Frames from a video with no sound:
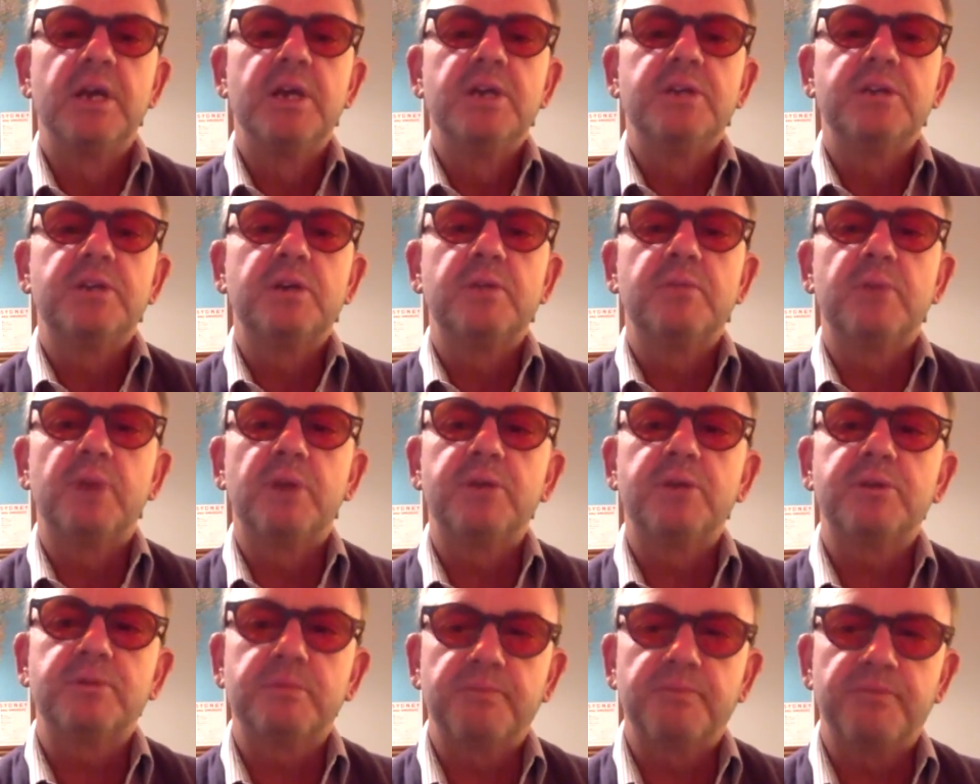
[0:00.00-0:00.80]
So
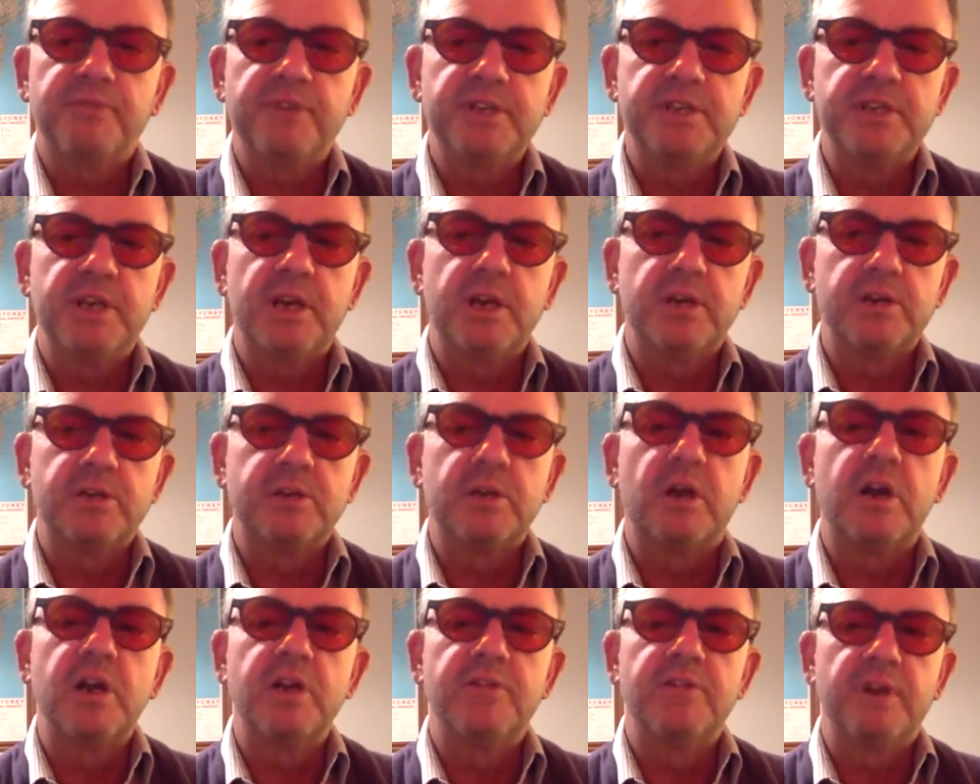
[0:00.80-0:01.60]
most physios
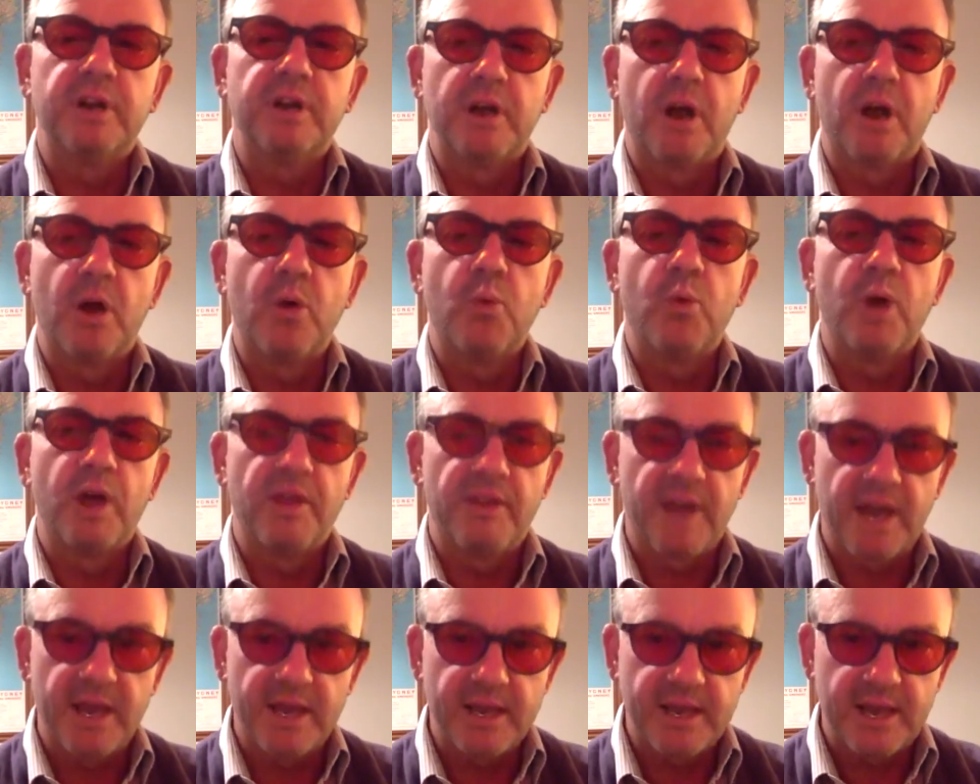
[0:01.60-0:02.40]
don't even know where
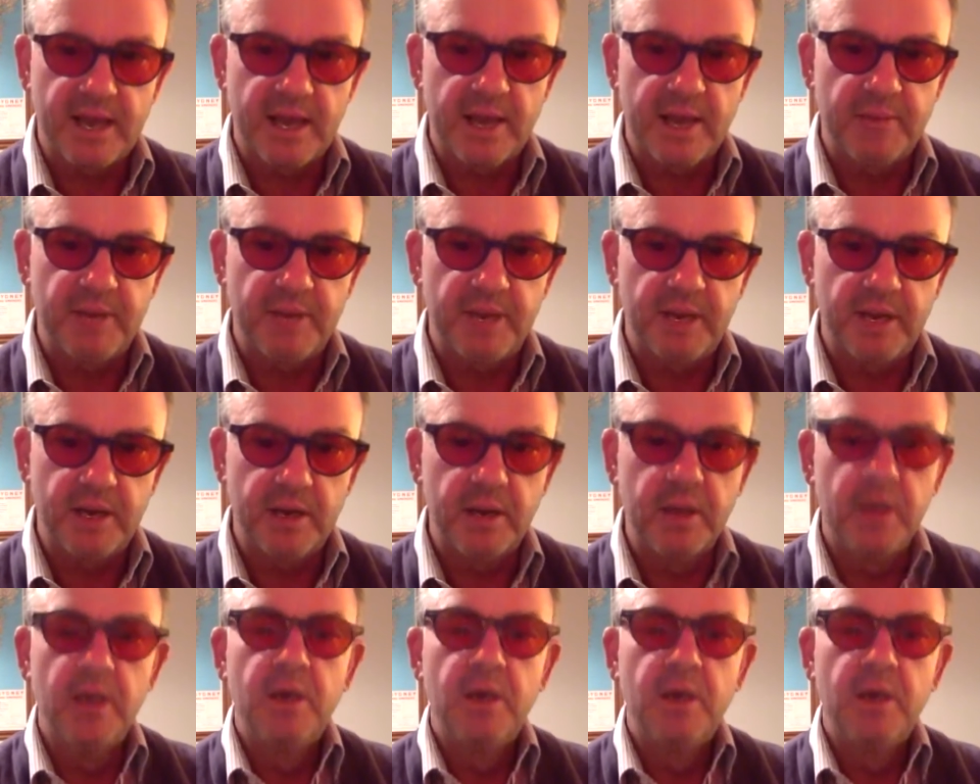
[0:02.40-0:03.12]
they came in.